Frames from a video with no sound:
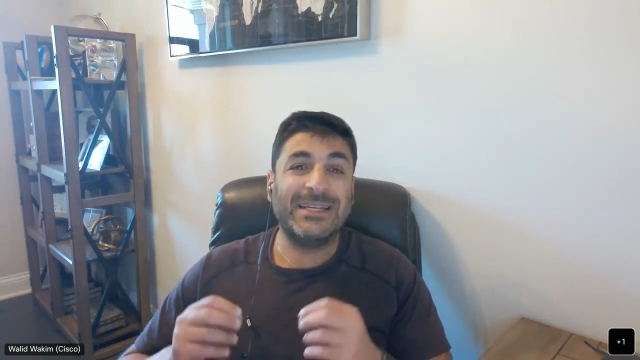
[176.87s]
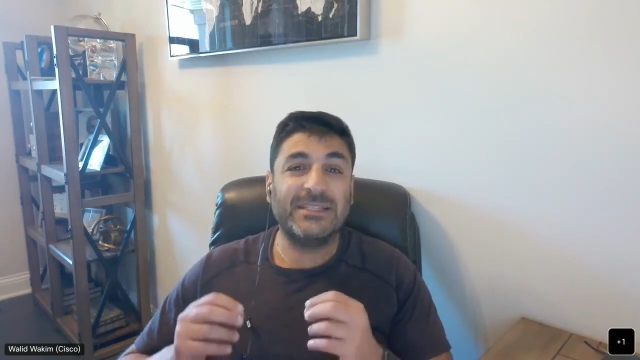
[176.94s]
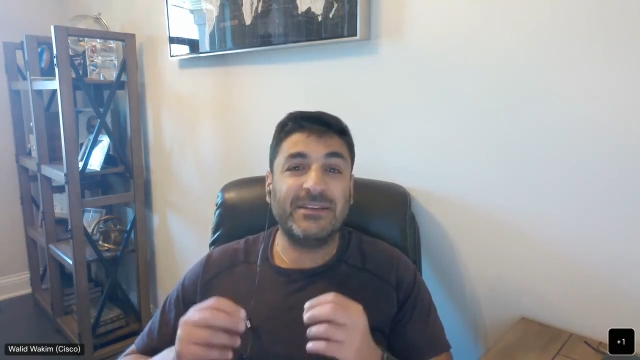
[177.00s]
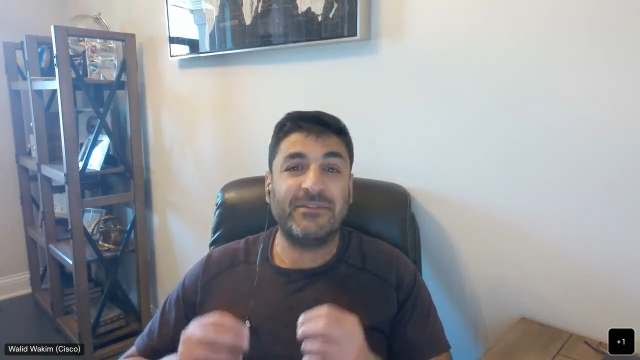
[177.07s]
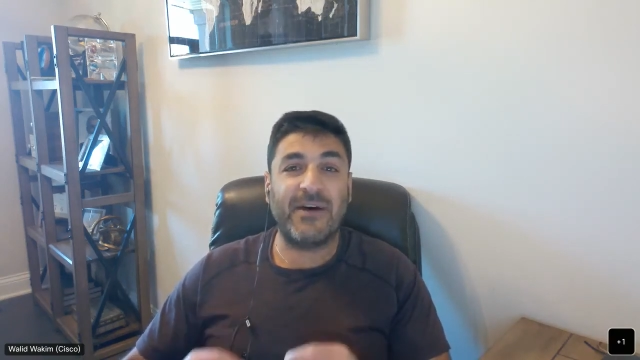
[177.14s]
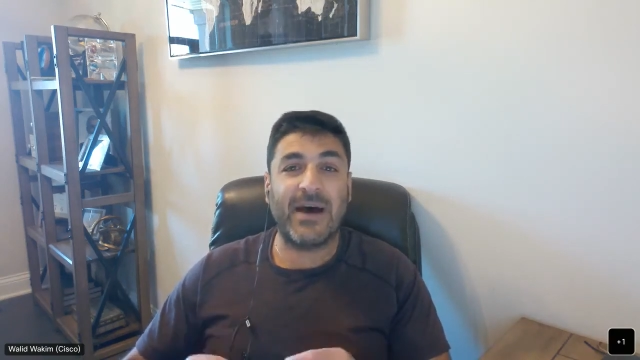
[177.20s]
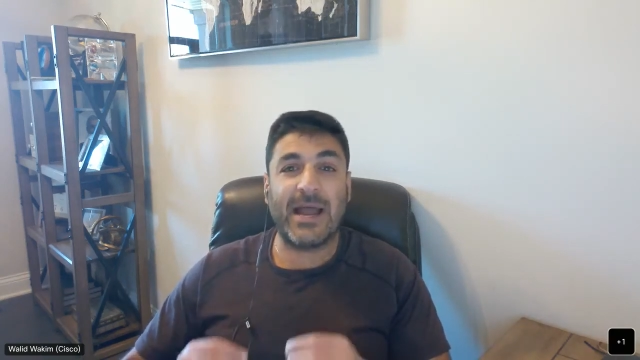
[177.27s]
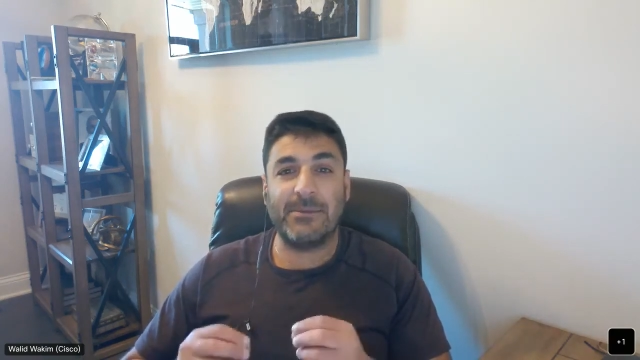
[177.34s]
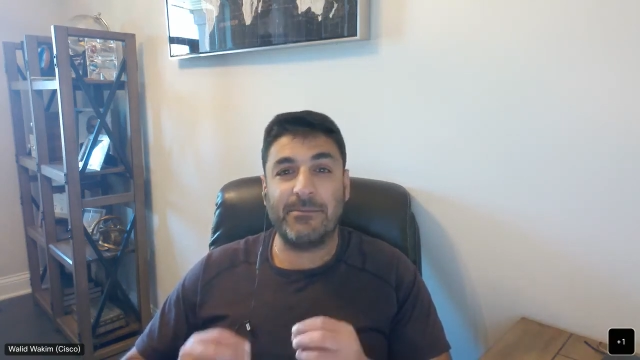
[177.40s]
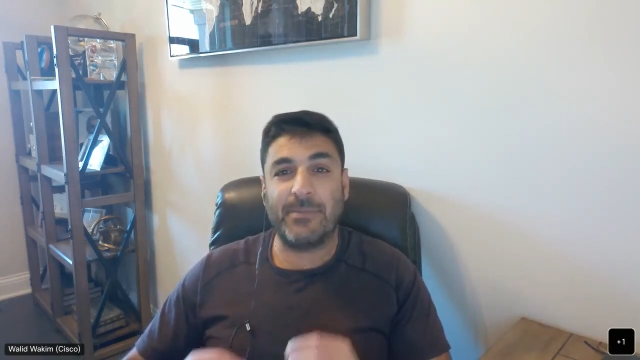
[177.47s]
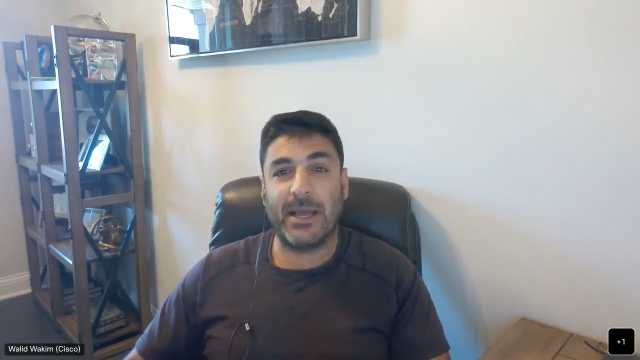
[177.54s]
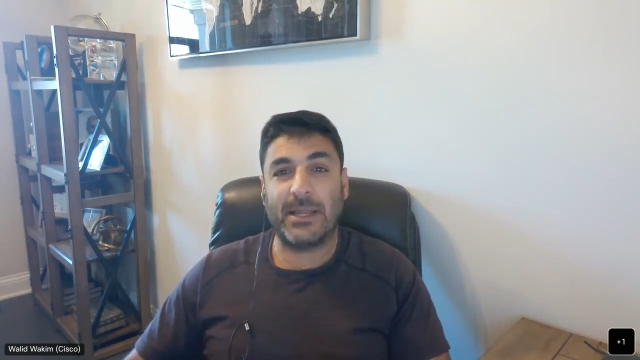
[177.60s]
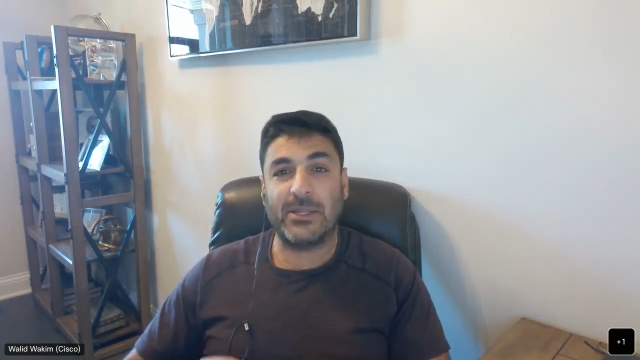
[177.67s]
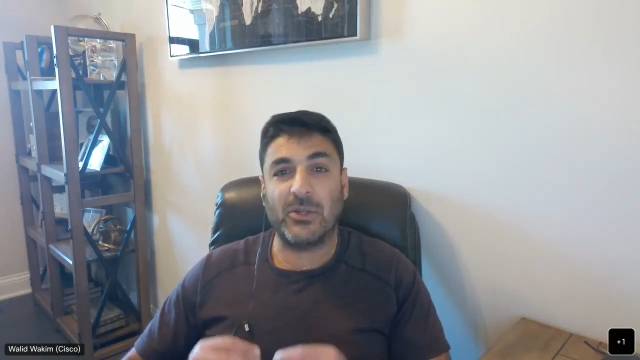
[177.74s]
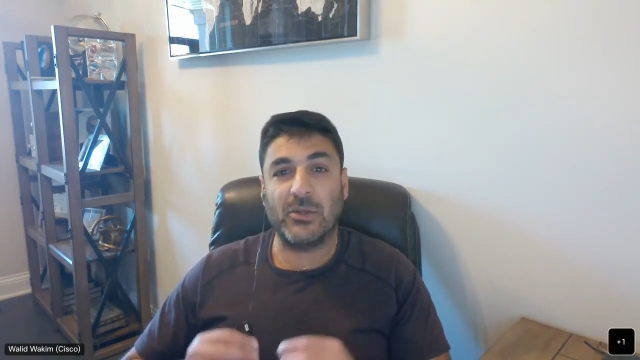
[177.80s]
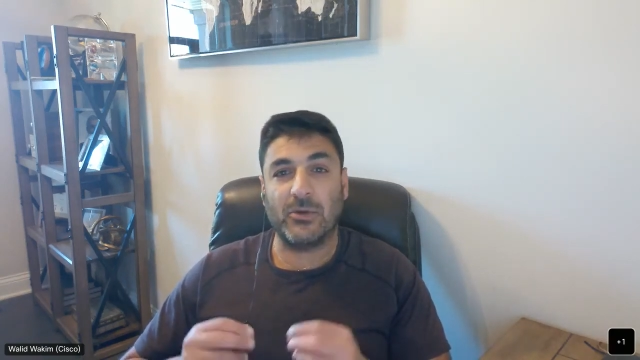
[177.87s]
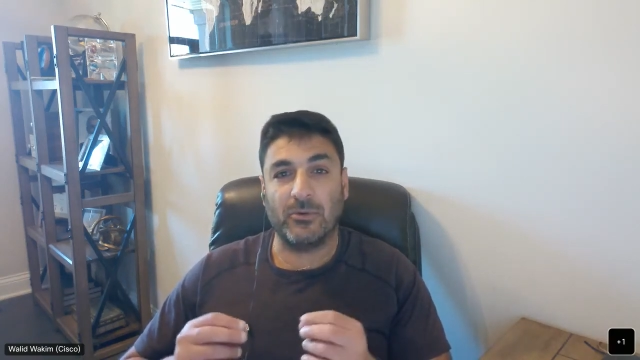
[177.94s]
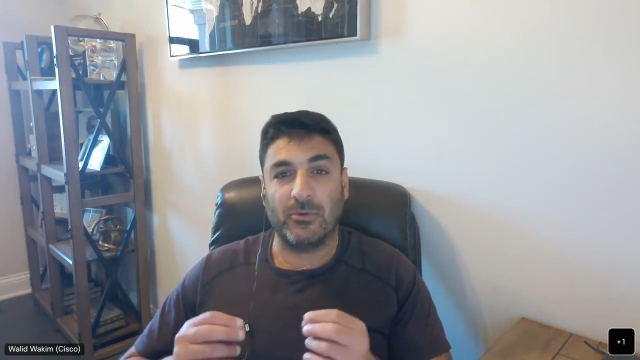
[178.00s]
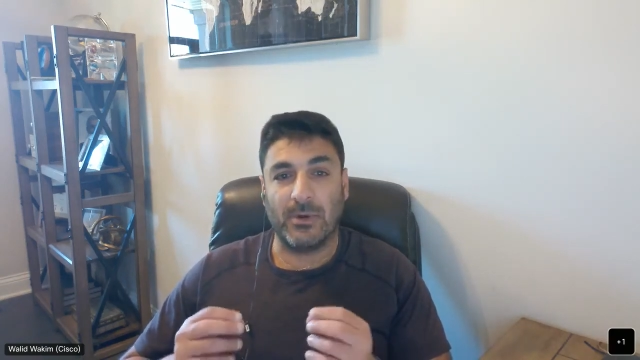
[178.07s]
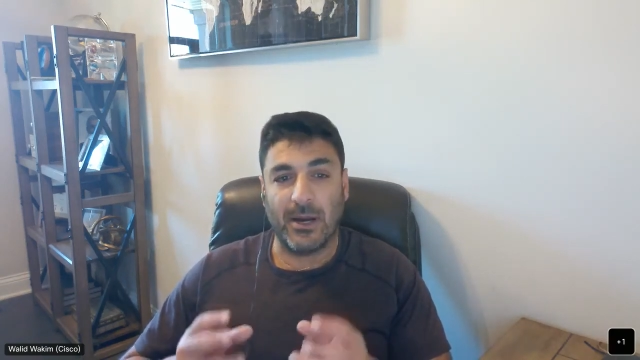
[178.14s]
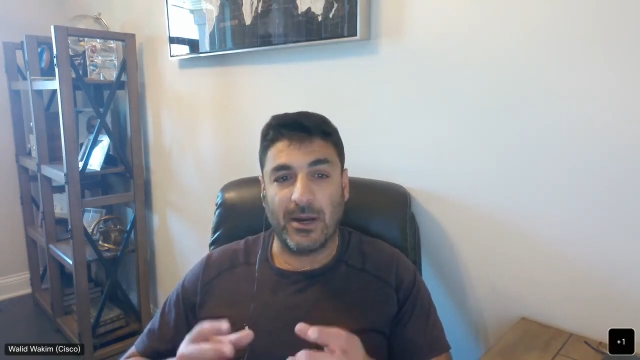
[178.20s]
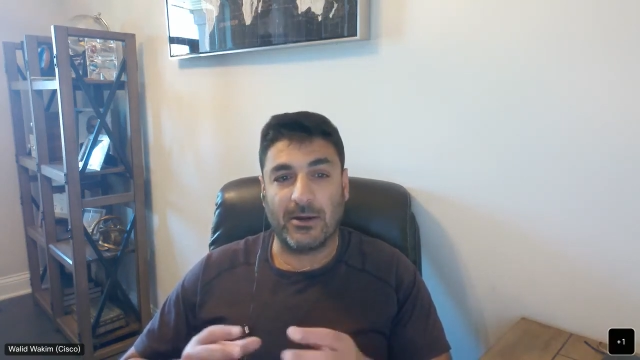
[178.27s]
defined by
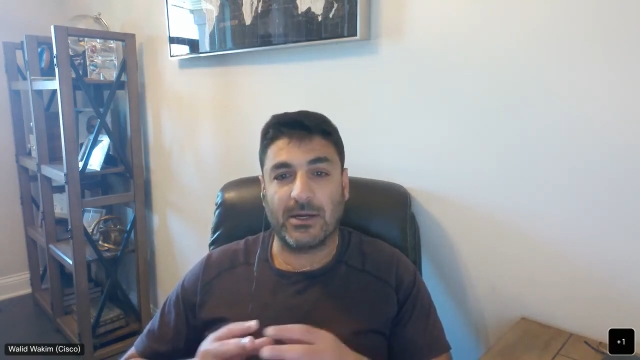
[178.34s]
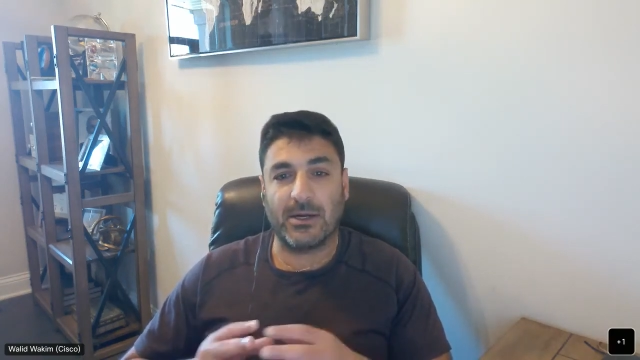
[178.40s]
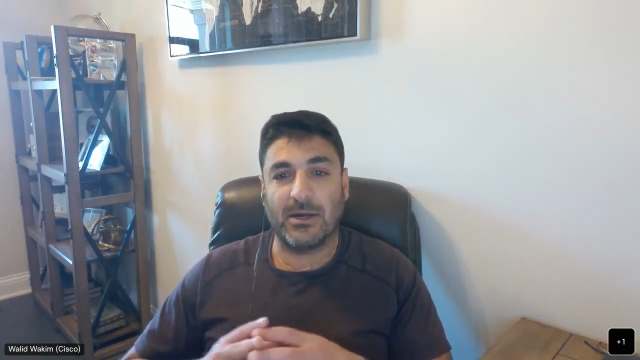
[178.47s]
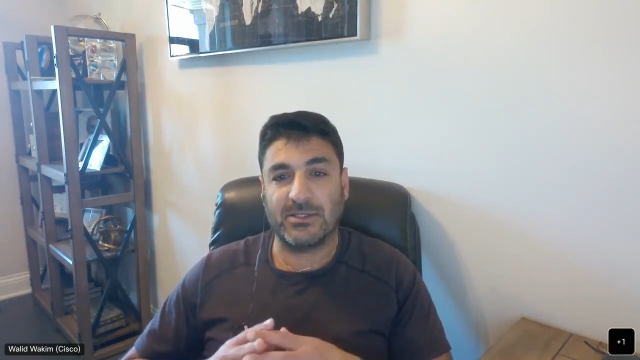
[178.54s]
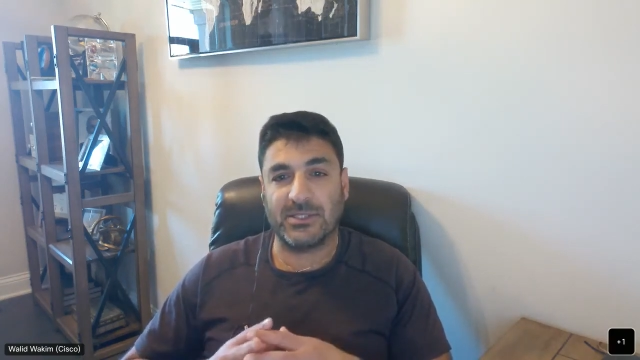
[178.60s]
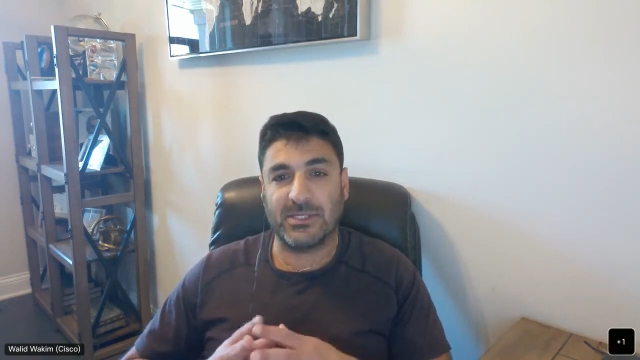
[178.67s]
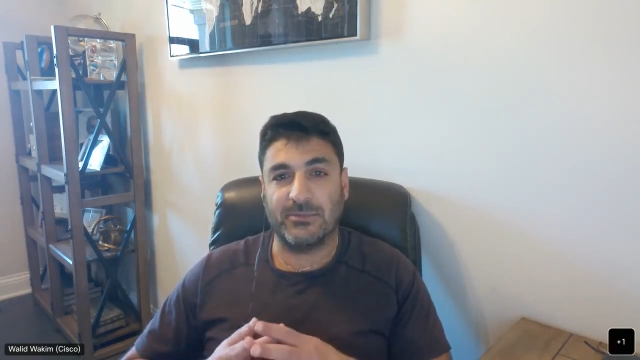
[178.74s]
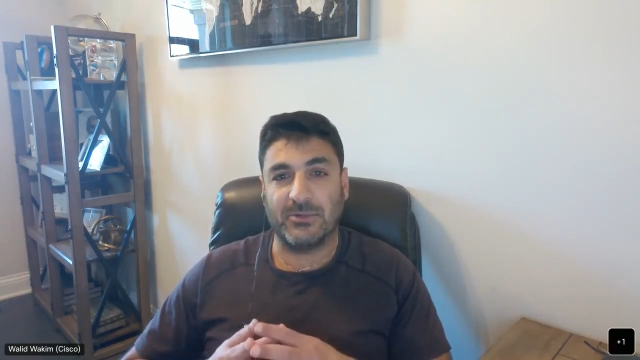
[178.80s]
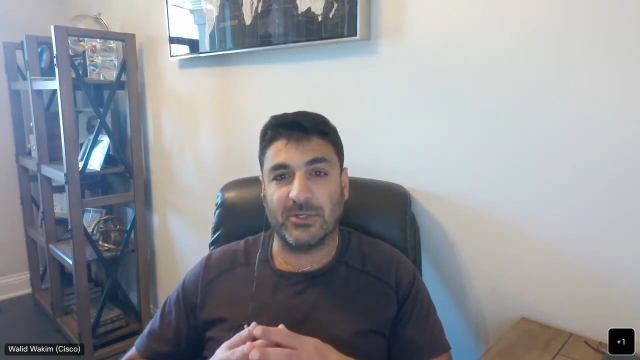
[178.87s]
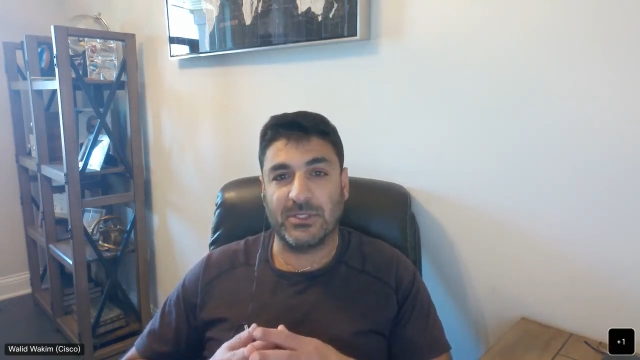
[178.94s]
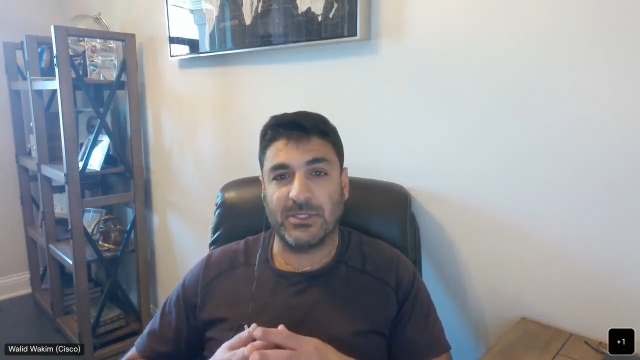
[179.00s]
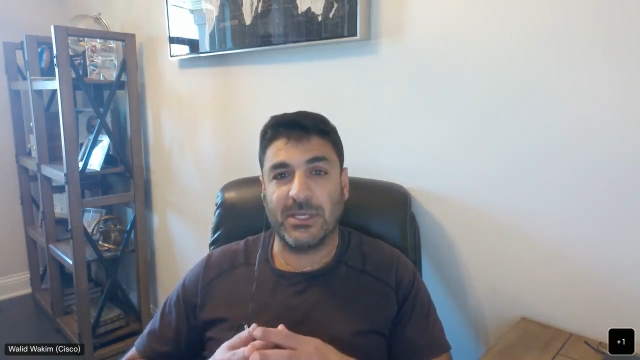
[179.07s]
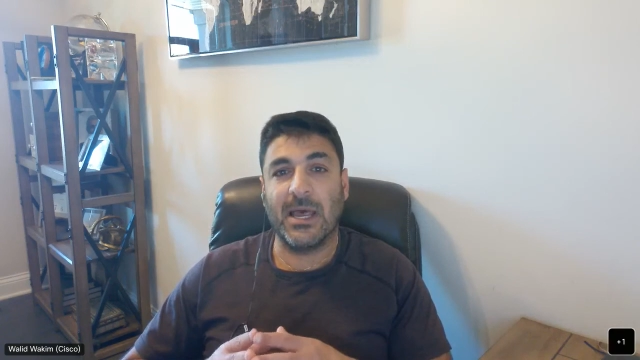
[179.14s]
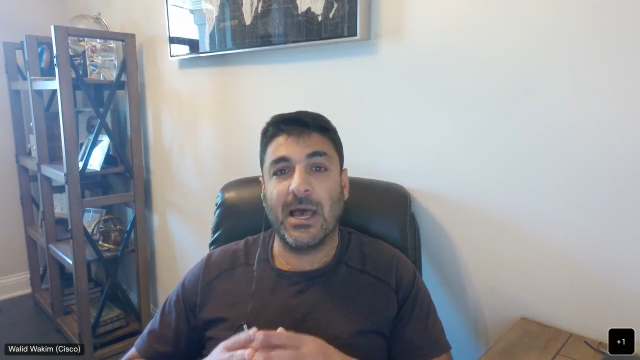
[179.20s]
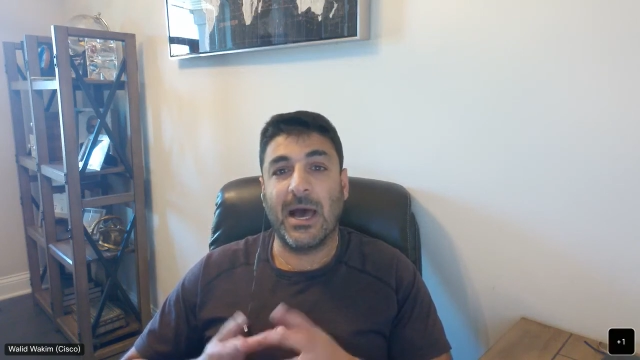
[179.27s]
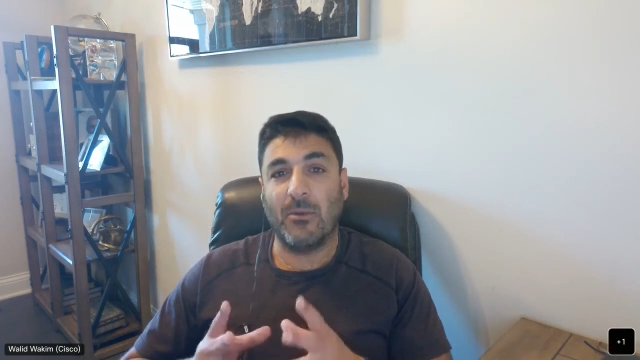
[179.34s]
you, our customers,